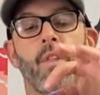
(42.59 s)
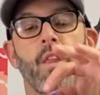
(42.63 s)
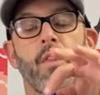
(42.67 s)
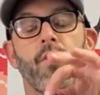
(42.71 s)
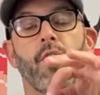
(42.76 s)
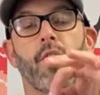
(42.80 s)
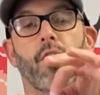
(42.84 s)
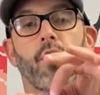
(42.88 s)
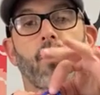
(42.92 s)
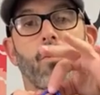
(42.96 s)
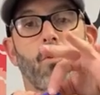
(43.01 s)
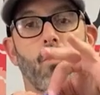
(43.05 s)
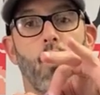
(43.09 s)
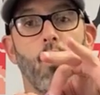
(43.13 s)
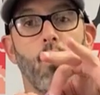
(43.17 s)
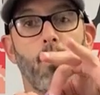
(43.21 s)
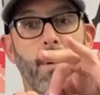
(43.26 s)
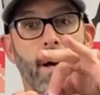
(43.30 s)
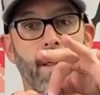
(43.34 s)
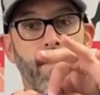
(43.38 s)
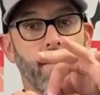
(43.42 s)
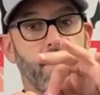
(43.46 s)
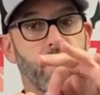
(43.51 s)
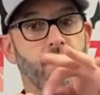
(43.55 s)
They're chrome
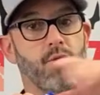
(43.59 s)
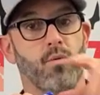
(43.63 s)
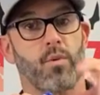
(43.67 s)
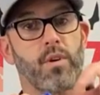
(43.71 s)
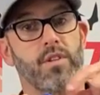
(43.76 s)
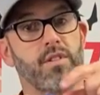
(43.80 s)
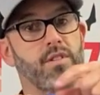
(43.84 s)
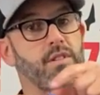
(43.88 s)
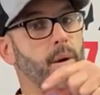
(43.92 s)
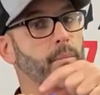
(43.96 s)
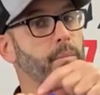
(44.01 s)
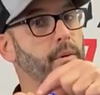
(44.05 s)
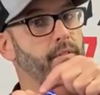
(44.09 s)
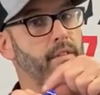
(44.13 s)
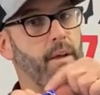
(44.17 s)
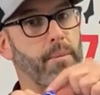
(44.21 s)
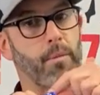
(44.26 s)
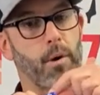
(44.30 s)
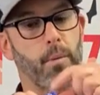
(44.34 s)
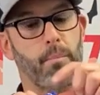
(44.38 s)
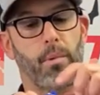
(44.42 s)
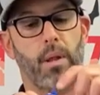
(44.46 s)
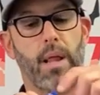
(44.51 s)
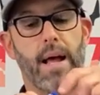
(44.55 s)
on this one. Some of them
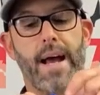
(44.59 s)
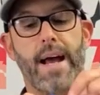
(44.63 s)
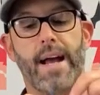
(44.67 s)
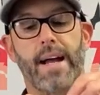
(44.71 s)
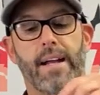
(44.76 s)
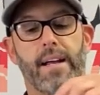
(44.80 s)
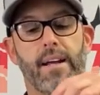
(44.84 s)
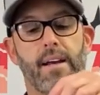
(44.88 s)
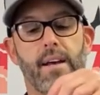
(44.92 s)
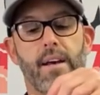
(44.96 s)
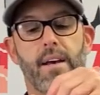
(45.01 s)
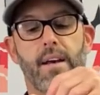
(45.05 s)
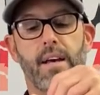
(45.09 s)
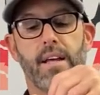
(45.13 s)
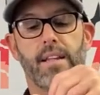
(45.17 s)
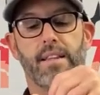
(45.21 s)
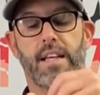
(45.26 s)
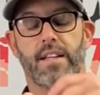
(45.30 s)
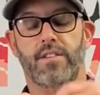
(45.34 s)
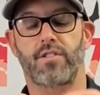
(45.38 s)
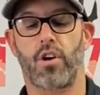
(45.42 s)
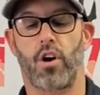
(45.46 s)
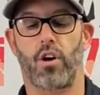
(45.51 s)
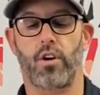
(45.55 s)
are black.
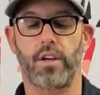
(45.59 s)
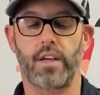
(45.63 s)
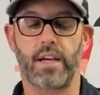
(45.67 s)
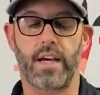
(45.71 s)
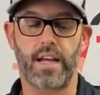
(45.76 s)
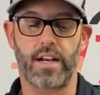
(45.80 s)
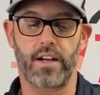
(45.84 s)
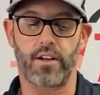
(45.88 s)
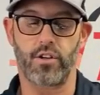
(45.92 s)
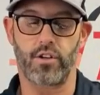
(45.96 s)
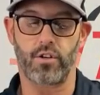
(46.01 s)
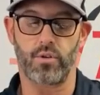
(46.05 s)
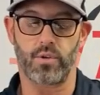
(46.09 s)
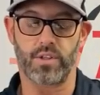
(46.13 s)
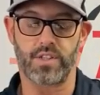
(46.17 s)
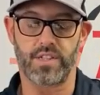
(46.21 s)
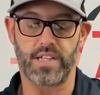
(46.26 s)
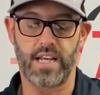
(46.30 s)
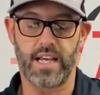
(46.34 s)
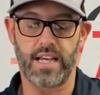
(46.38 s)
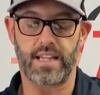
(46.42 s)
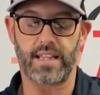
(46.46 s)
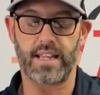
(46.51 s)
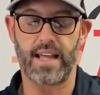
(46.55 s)
That's all you got to do is
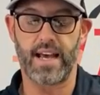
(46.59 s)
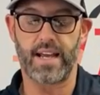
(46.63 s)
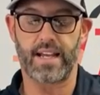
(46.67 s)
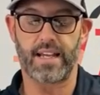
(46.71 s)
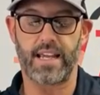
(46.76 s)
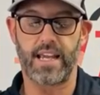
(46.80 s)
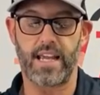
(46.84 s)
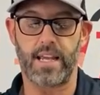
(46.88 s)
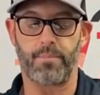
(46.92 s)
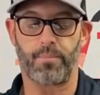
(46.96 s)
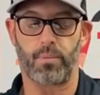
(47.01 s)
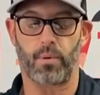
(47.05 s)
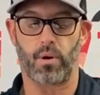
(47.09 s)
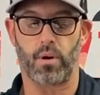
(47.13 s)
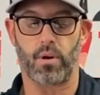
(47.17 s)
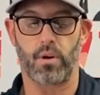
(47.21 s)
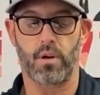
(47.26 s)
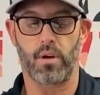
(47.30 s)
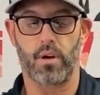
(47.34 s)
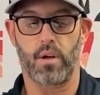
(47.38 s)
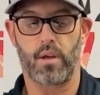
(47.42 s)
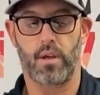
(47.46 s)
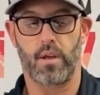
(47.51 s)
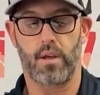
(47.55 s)
take that
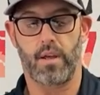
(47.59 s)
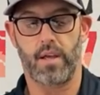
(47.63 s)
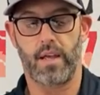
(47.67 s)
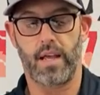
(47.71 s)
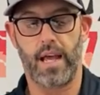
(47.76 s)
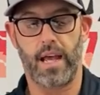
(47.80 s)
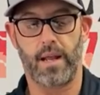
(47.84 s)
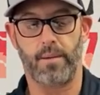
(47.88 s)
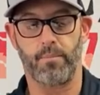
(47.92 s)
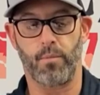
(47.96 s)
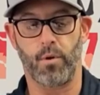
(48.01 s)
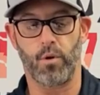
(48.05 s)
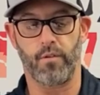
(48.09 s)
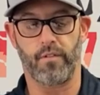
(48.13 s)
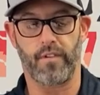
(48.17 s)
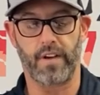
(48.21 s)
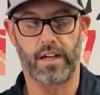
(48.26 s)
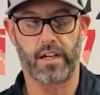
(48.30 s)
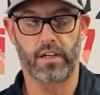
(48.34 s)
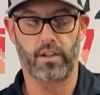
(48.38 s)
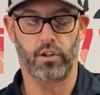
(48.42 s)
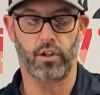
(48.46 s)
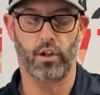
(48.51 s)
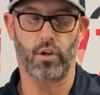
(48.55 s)
keeper and move
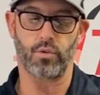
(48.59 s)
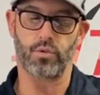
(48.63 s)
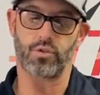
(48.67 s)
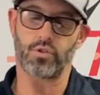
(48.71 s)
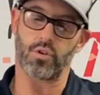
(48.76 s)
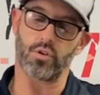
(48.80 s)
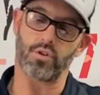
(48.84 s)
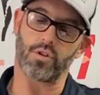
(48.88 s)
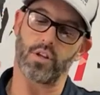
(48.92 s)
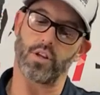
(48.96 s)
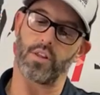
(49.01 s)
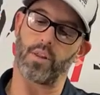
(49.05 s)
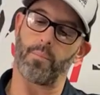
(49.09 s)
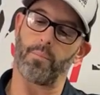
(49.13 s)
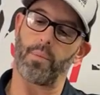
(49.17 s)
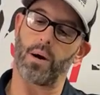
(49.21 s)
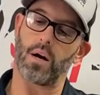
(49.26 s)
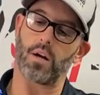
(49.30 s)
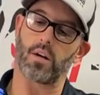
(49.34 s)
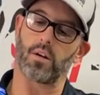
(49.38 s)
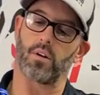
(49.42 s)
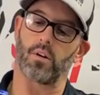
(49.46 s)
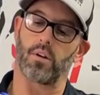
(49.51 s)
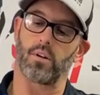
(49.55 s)
it closer to the
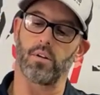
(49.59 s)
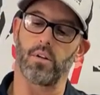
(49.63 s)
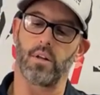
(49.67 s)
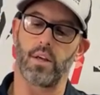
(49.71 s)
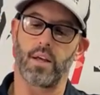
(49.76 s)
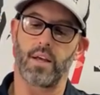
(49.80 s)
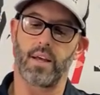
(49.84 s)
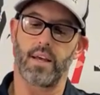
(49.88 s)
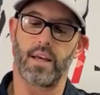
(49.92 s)
buckle.